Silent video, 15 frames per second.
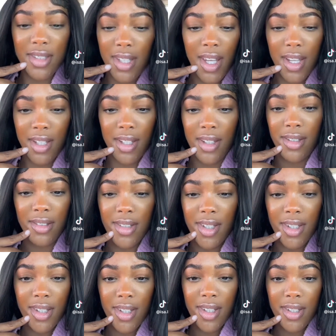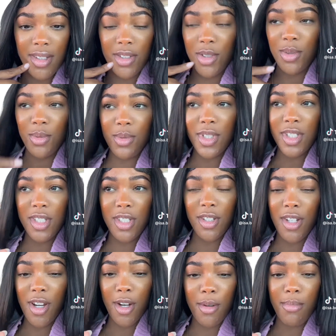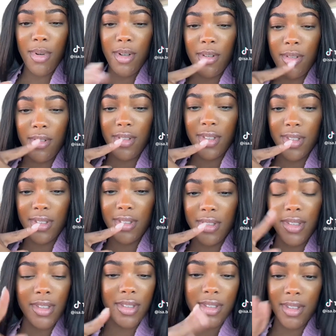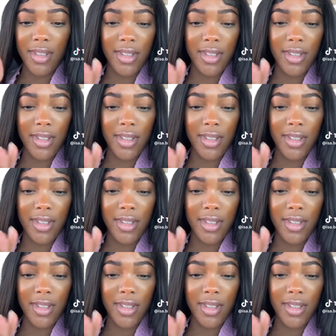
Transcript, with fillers: Like soon as G Herbo Look, look,